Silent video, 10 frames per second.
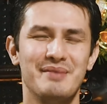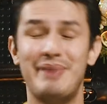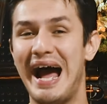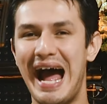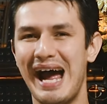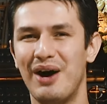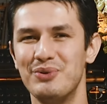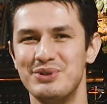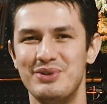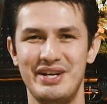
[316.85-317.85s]
But
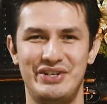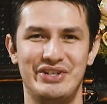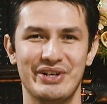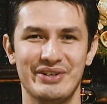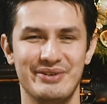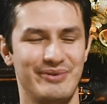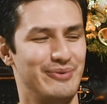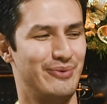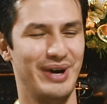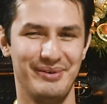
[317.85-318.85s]
how do they shoot?
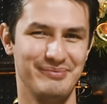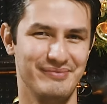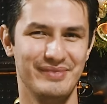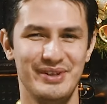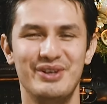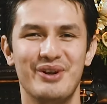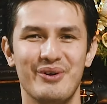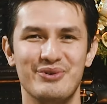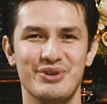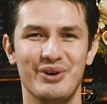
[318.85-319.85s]
Well, you
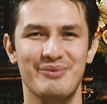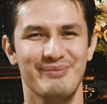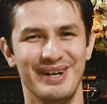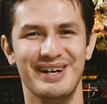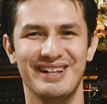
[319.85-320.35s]
know the drill.